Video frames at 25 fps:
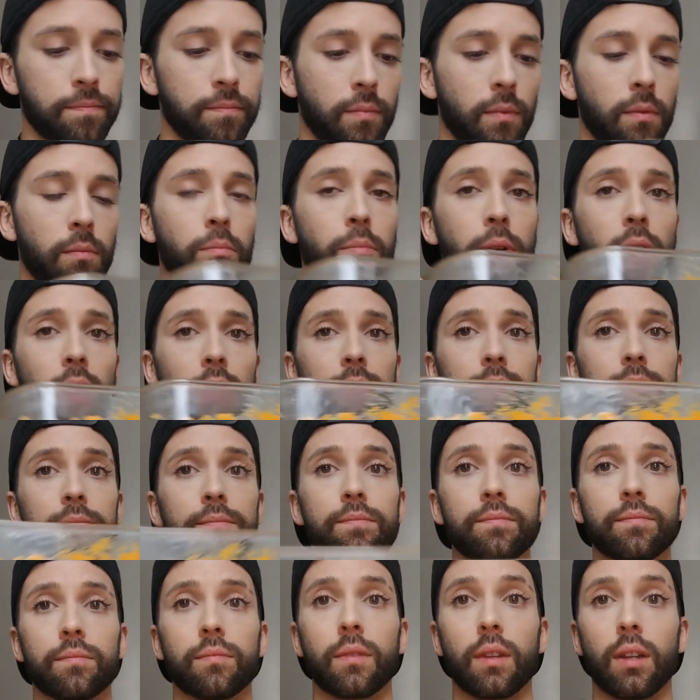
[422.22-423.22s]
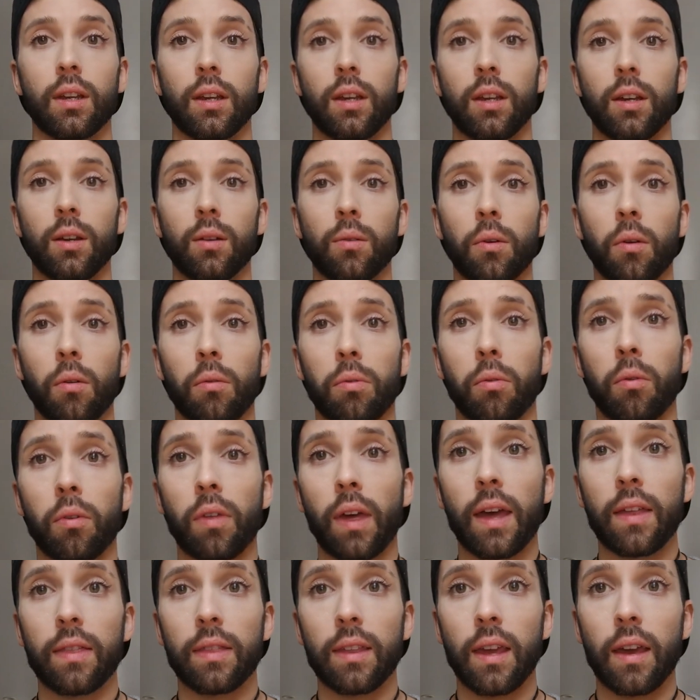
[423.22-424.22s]
But I'm going to throw that
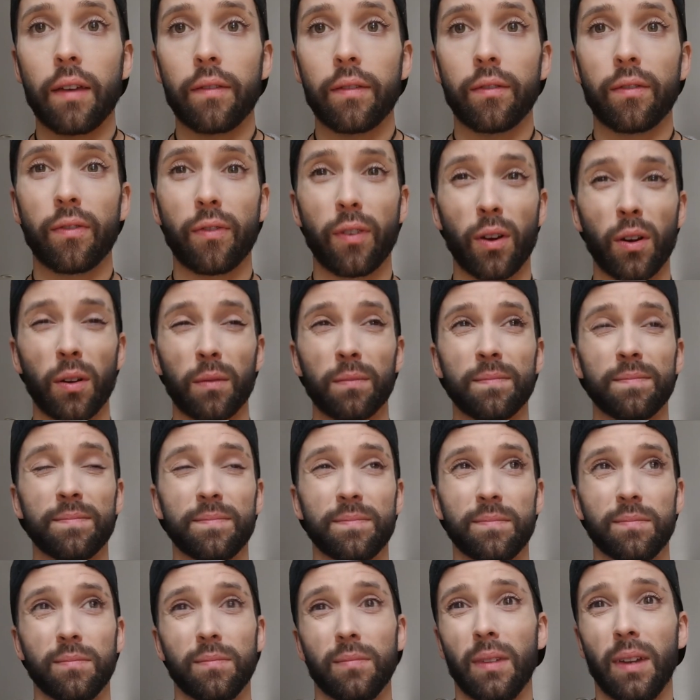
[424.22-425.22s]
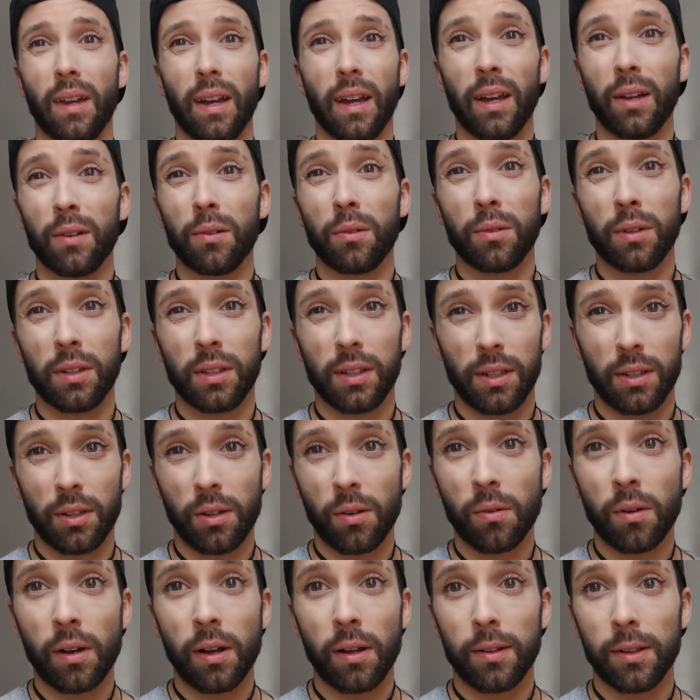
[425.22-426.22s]
in the oven for, I don't really know
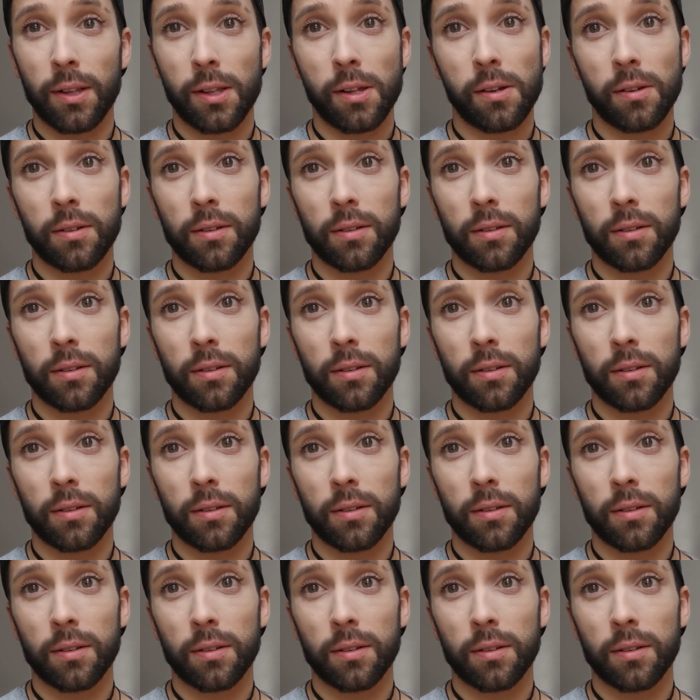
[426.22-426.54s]
how long.